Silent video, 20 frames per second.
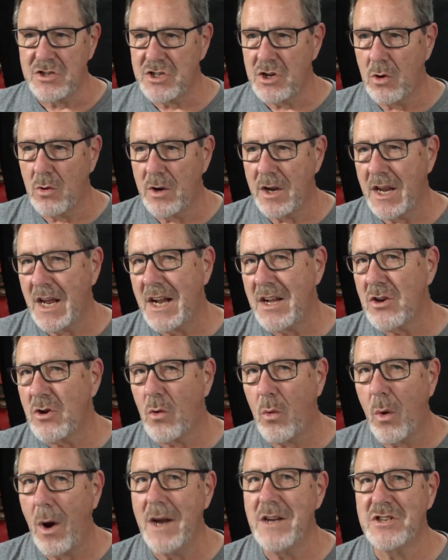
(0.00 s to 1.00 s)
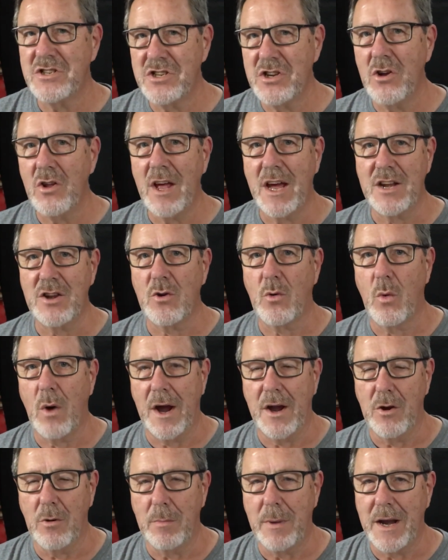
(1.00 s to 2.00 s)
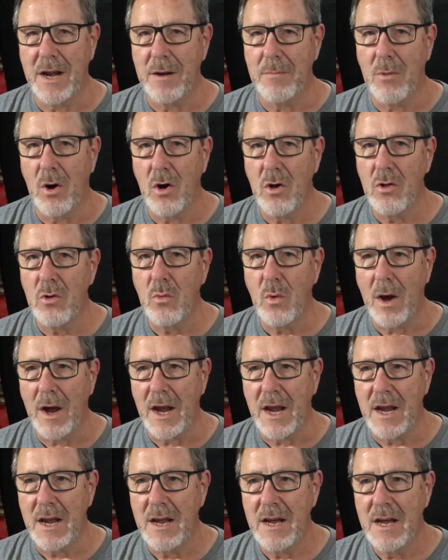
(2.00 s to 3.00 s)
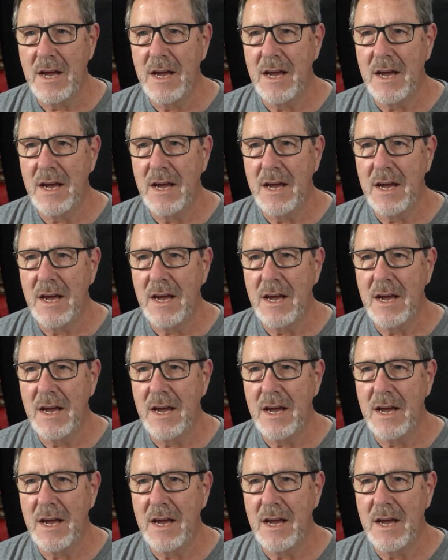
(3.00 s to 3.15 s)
So he still hadn't quite obeyed him all the way,